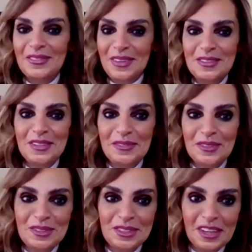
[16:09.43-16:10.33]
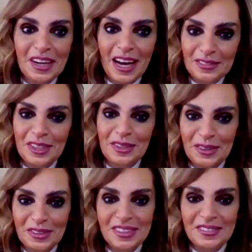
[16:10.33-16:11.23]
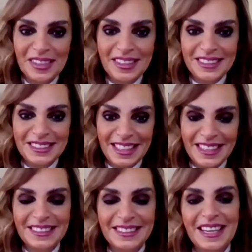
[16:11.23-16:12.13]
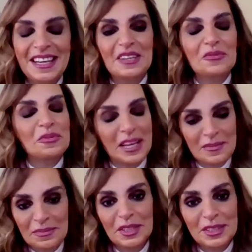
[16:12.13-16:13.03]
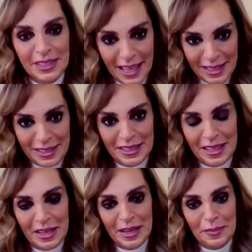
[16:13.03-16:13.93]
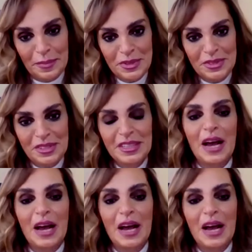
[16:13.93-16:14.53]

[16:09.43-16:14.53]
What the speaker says: in the future, after coronavirus, and we can meet in person.